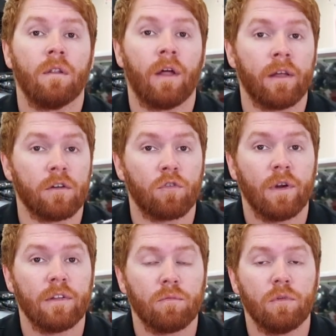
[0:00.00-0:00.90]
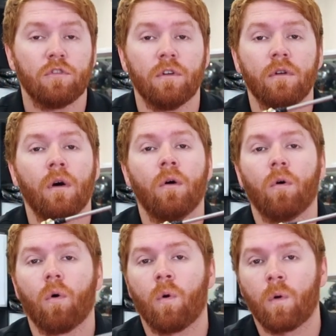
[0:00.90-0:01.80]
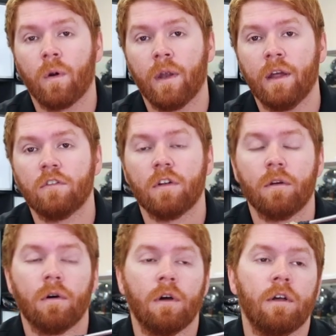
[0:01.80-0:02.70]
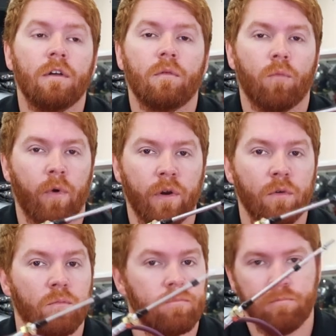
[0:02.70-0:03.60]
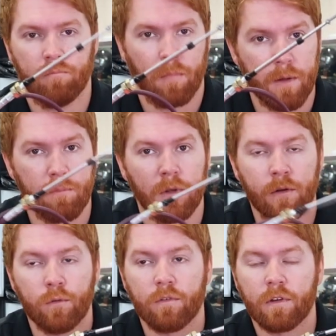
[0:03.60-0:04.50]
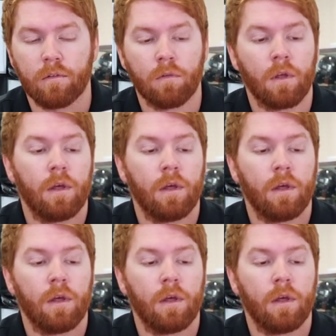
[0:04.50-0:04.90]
like a transmission or an engine, where you might be using,